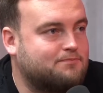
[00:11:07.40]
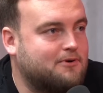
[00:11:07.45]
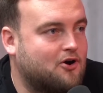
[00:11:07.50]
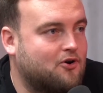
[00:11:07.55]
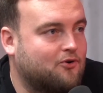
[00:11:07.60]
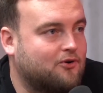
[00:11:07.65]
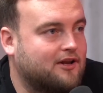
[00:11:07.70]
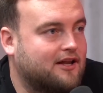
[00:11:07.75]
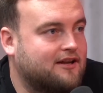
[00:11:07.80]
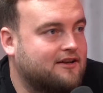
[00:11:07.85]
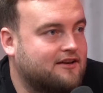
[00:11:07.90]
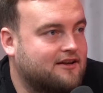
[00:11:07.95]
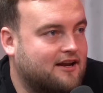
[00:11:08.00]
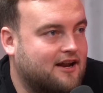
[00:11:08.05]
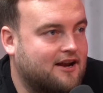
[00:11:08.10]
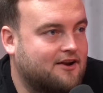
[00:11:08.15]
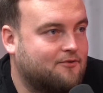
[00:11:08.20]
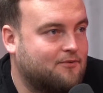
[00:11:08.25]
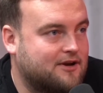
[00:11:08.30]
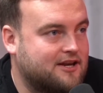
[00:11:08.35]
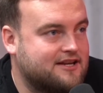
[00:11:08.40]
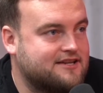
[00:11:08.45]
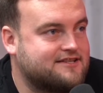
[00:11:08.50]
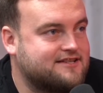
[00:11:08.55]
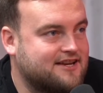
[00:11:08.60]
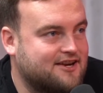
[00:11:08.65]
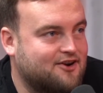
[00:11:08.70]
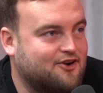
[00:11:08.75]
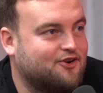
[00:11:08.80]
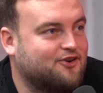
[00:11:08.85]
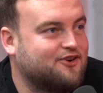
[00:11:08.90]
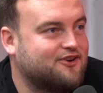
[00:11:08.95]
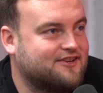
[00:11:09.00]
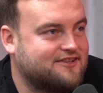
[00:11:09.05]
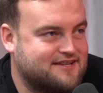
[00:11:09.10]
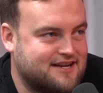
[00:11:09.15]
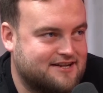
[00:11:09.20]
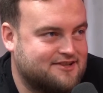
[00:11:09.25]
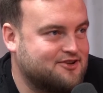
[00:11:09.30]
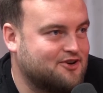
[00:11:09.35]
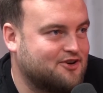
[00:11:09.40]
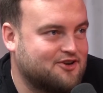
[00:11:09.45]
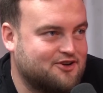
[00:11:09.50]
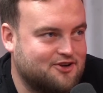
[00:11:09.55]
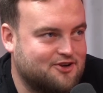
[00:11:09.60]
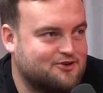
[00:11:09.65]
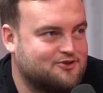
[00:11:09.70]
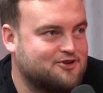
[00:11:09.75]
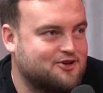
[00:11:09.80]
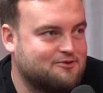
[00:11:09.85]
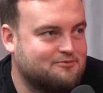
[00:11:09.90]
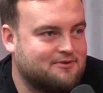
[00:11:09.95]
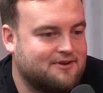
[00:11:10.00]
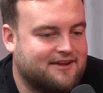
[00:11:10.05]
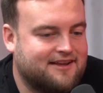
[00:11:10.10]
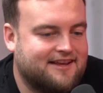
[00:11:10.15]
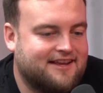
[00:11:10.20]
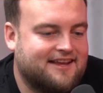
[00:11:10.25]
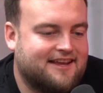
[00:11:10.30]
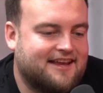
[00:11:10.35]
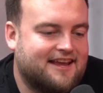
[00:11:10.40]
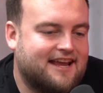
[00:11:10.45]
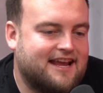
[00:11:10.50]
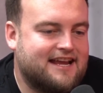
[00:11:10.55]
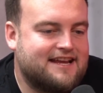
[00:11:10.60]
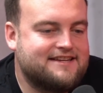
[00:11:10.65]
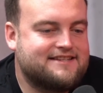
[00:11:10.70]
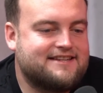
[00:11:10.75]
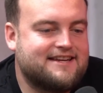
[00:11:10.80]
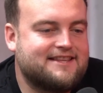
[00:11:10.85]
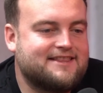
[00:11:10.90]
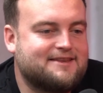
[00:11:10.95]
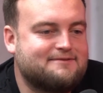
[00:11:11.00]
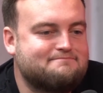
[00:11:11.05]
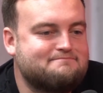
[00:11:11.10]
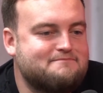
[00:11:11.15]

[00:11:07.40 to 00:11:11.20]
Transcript: bowling, like when you see it on TikTok and YouTube, is it the